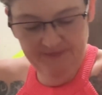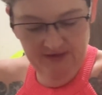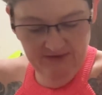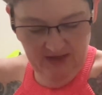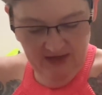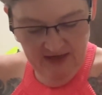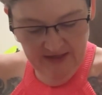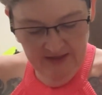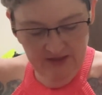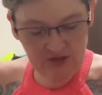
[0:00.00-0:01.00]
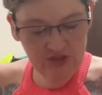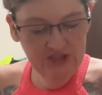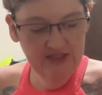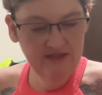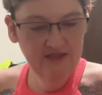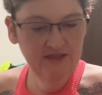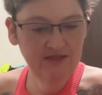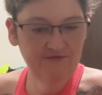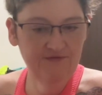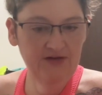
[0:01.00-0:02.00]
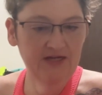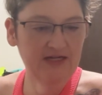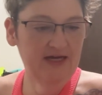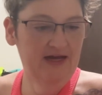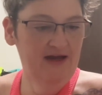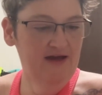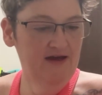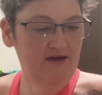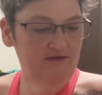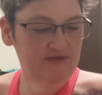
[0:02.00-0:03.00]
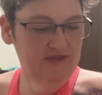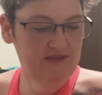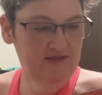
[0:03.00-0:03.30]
Okay, chill the fuck out.